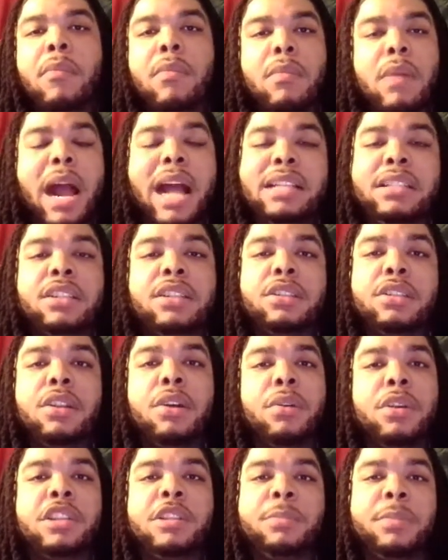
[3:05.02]
I just know
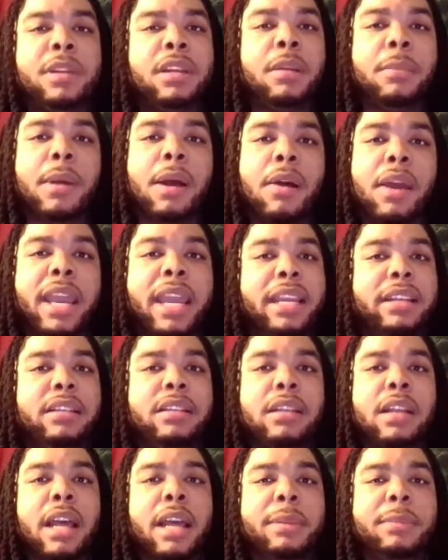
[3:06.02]
it's been about 8 to
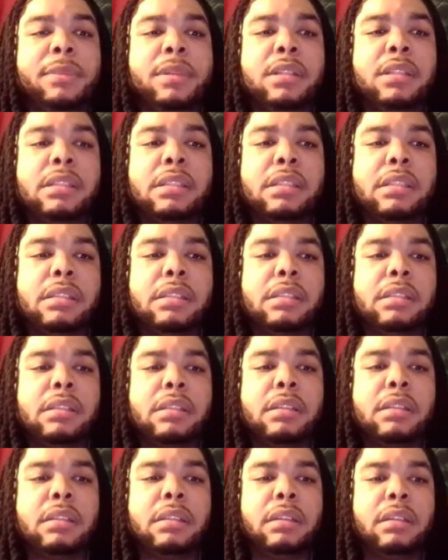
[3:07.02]
9 months.
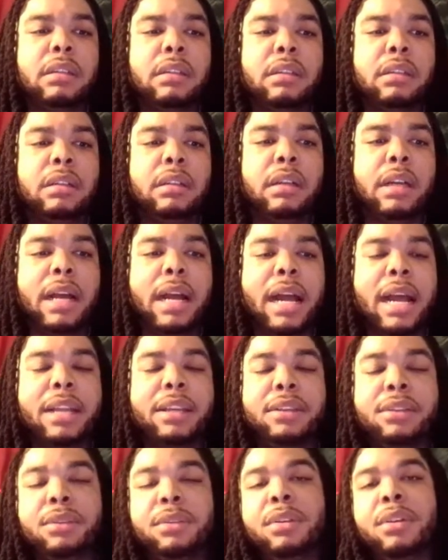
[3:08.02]
I
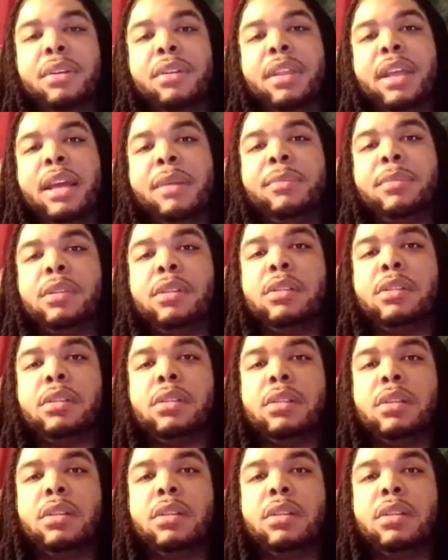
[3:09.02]
do know that much.